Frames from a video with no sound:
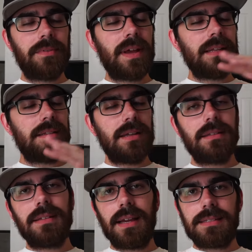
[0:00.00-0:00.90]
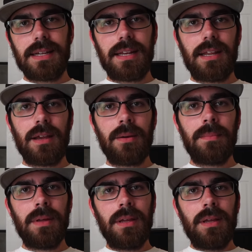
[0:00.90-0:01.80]
We've got tons of
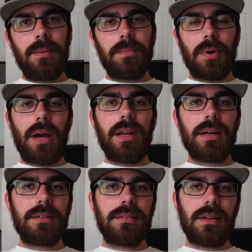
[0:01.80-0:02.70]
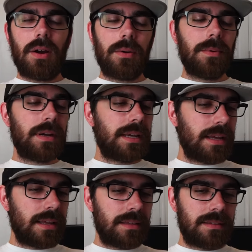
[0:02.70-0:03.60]
titanium products, hardware
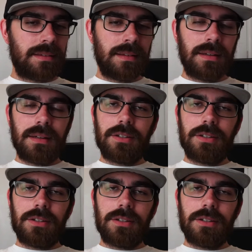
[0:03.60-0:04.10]
kits,